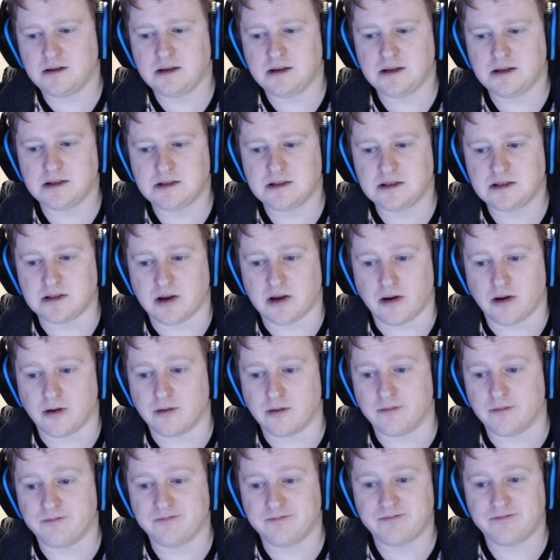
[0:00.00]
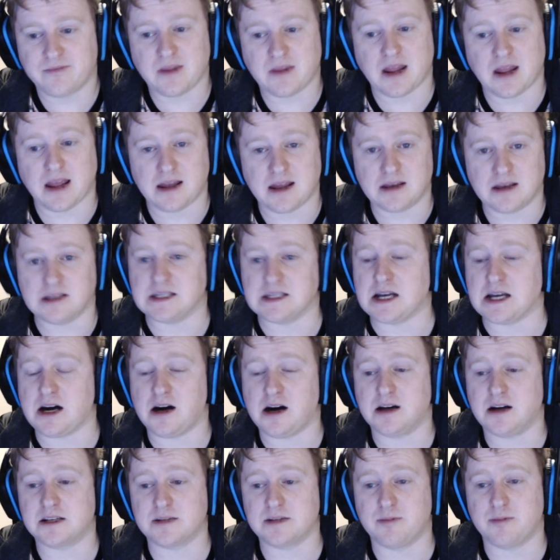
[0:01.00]
So it is
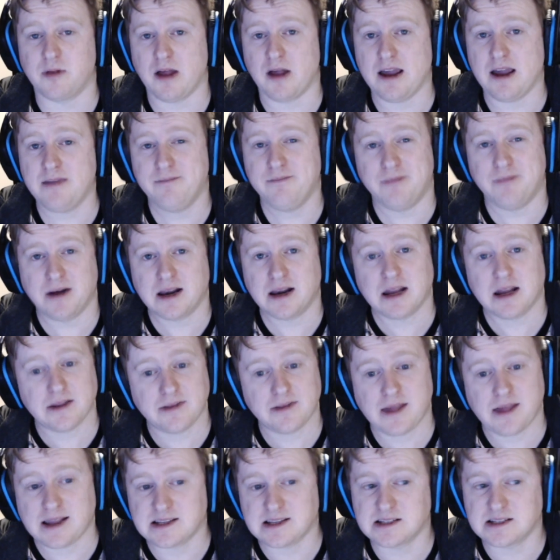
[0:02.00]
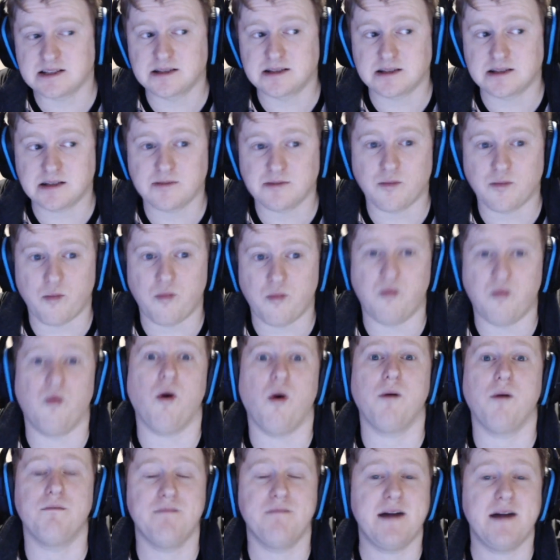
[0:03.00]
hard to play, but that's
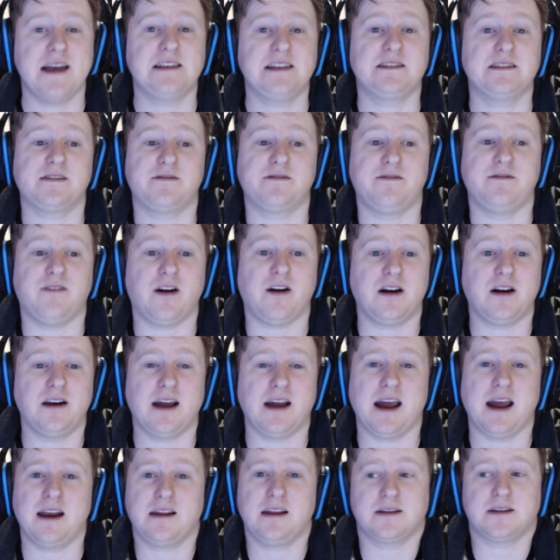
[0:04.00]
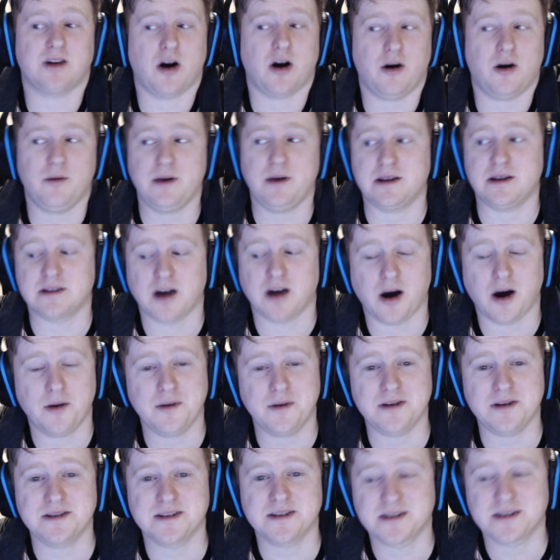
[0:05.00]
what makes it fun, and it's Hot Wheels. Hot
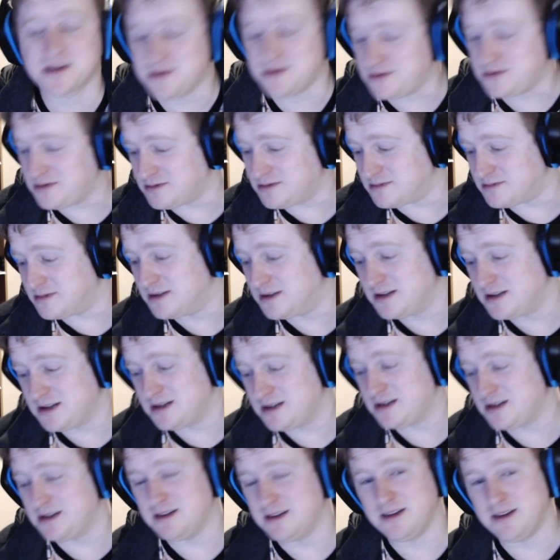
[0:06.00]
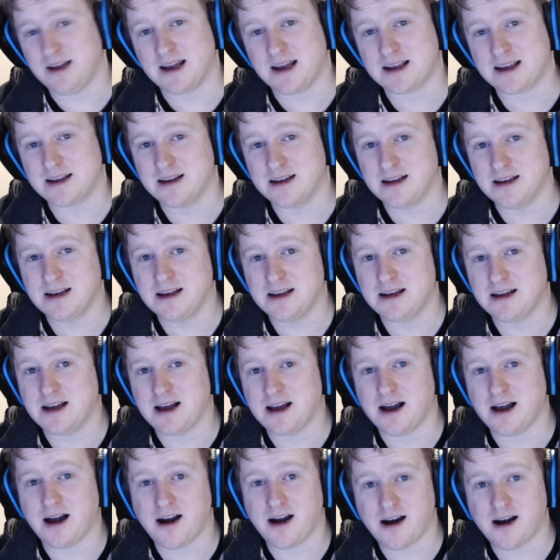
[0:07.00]
Wheels is cool. Like,
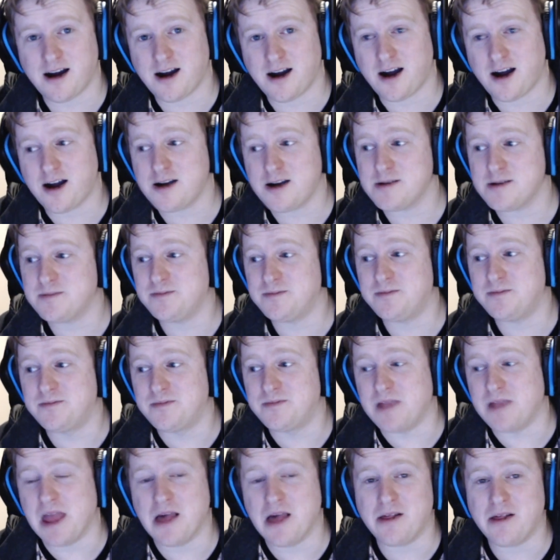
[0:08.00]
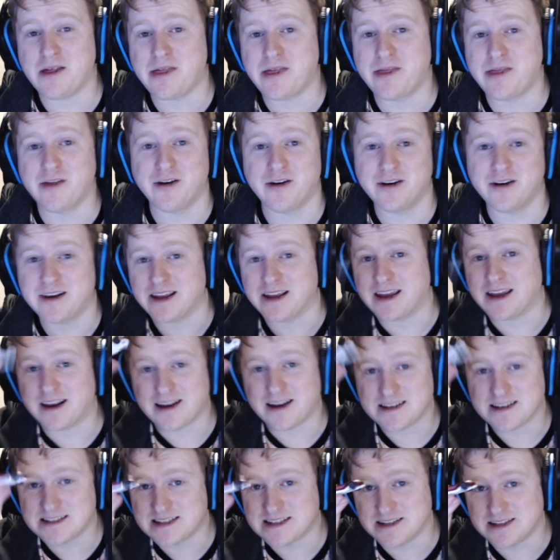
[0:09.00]
I'm nearly 30 and I
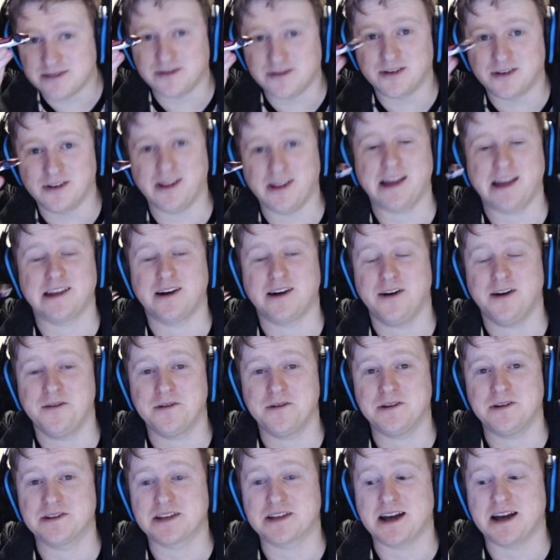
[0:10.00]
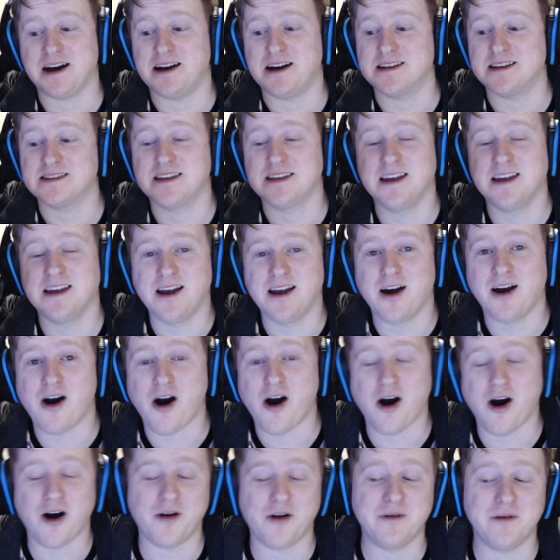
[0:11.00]
still collect Hot Wheels cars.
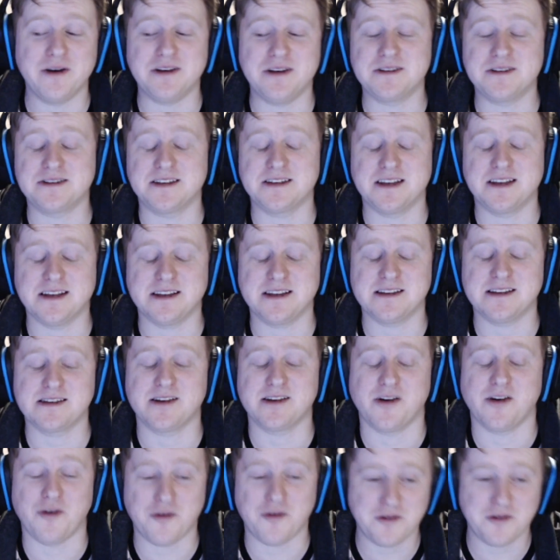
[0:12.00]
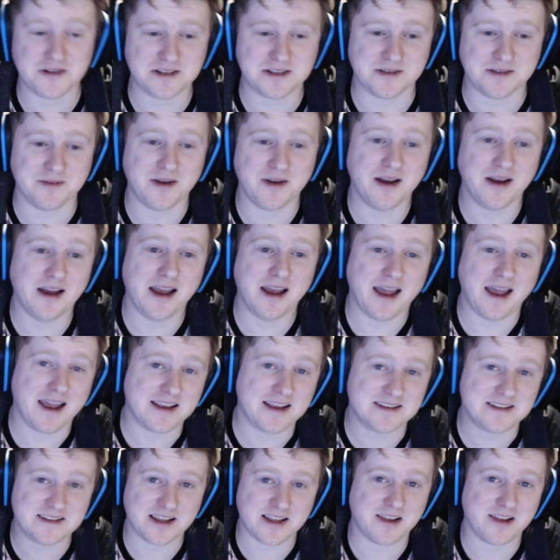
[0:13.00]
Hot Wheels is awesome.
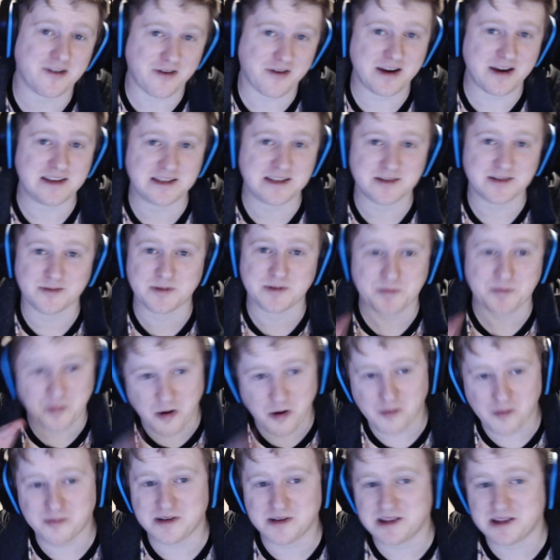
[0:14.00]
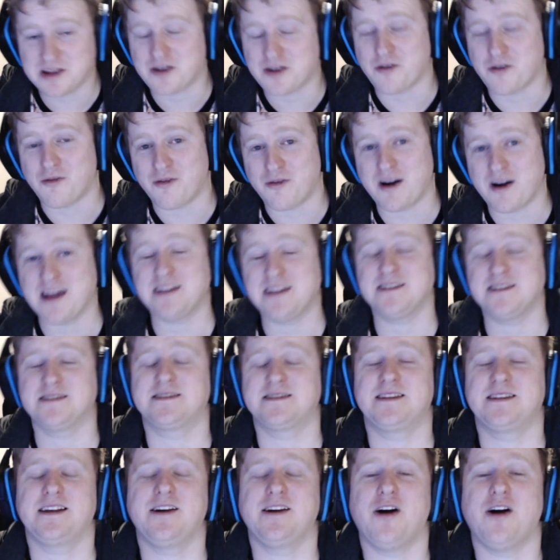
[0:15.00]
Acceleracers was probably the greatest
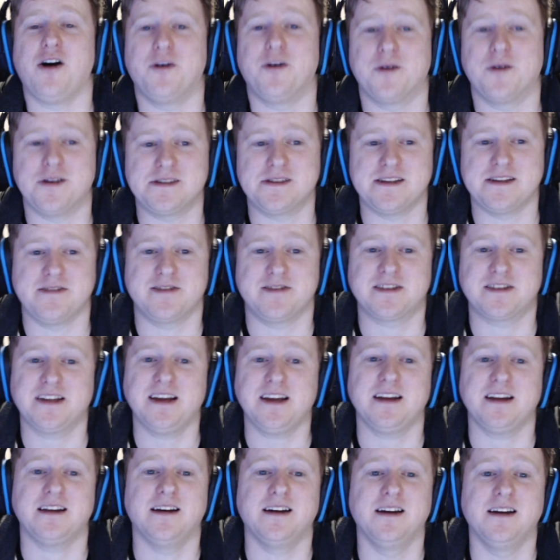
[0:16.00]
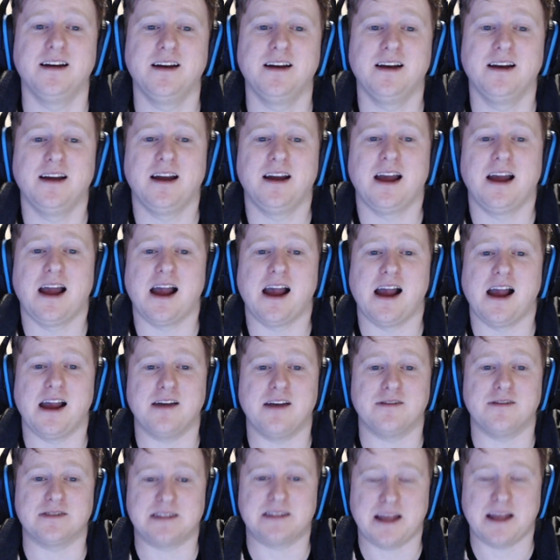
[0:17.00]
thing Hot Wheels ever did.
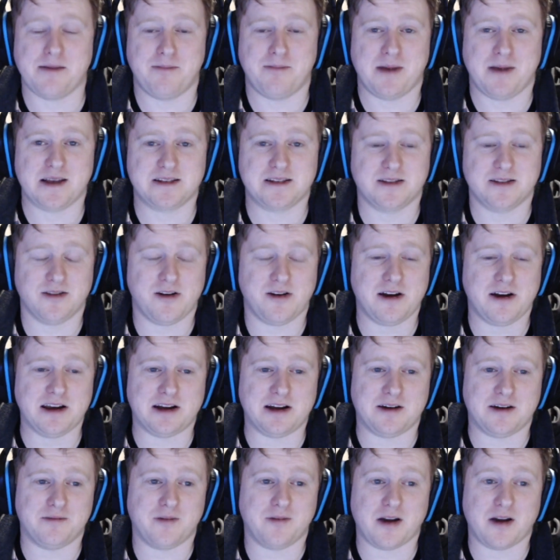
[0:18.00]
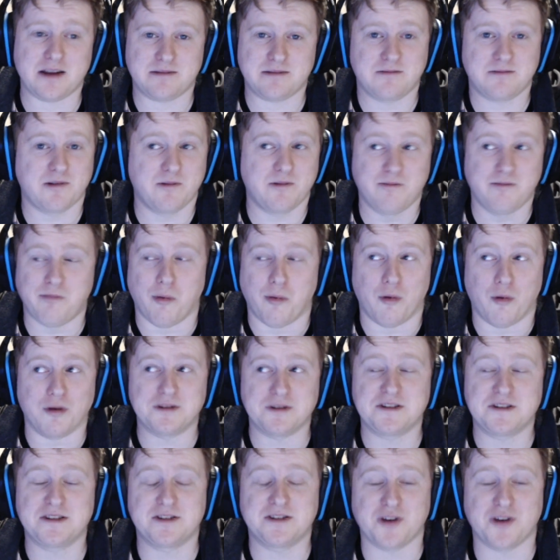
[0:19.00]
It was their best lineup. I bought
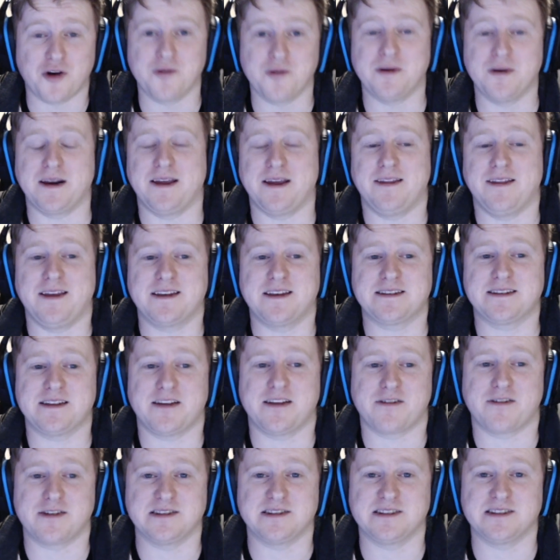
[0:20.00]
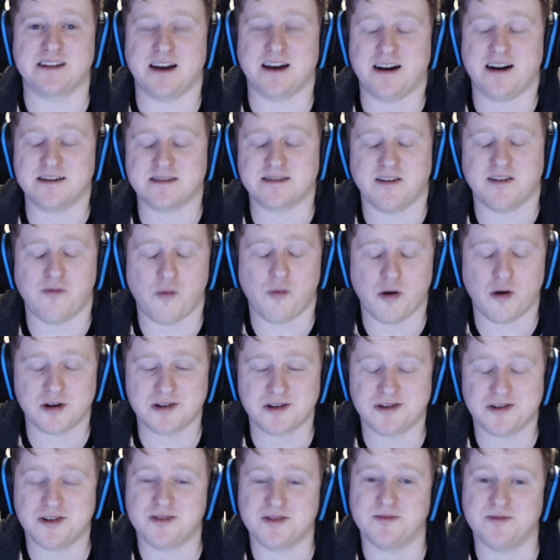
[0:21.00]
so many of the Acceleracers cars. I've
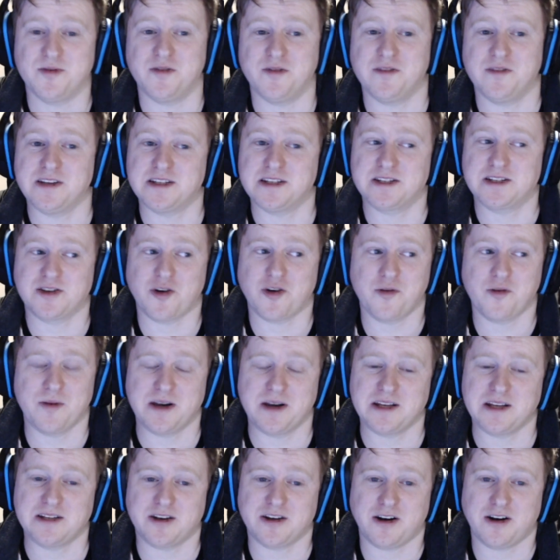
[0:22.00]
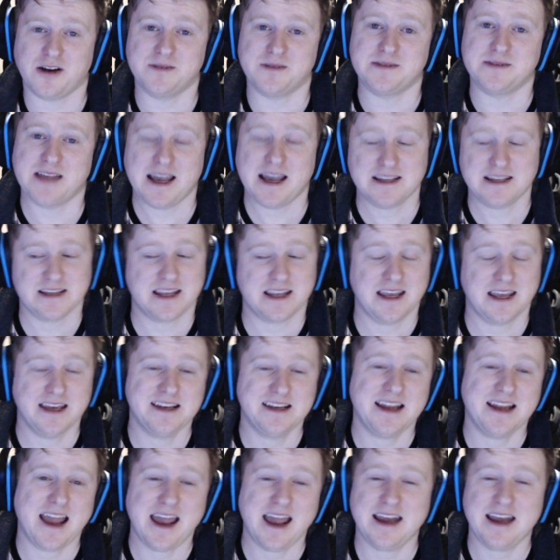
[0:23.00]
watched those movies so many times as a
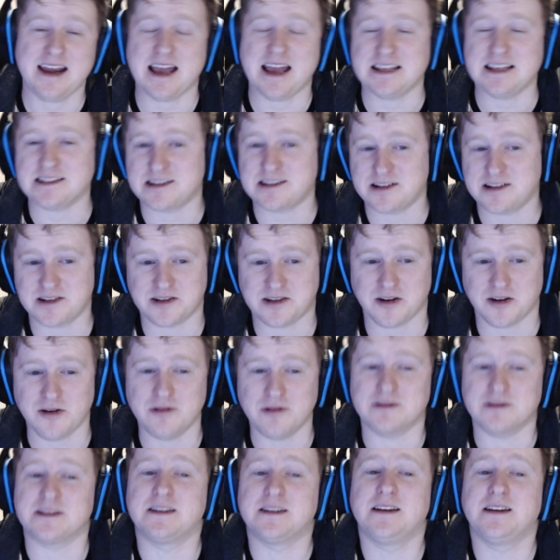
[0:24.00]
kid and as an adult.